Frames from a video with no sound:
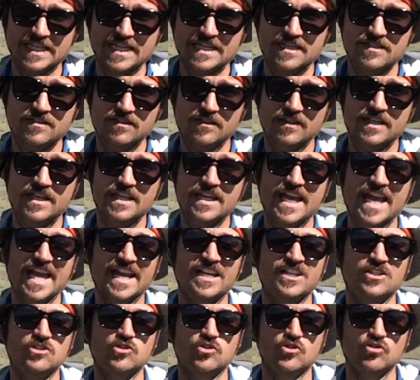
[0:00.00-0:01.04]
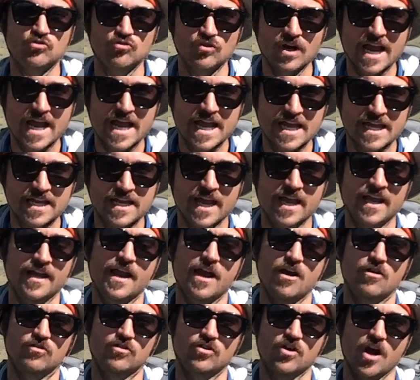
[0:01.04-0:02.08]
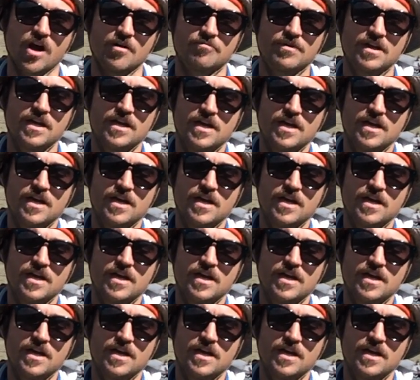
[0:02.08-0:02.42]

easily, and it's gray and outcrop.